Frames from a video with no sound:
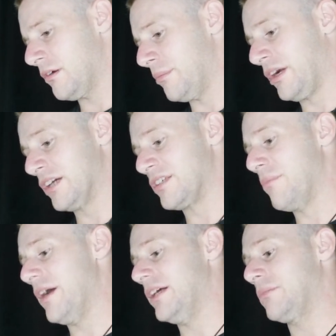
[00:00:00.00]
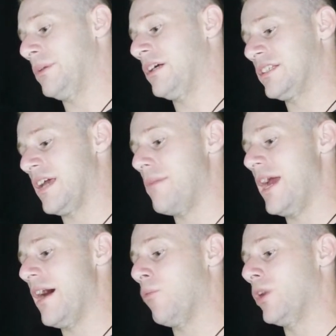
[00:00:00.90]
Because they may
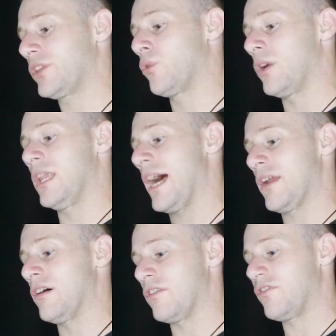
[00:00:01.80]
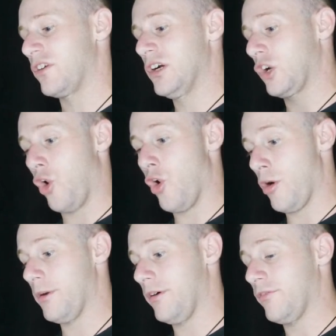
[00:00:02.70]
have went through a lot of
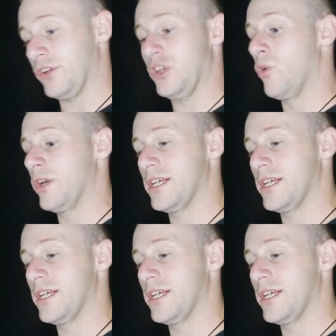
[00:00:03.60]
karma for doing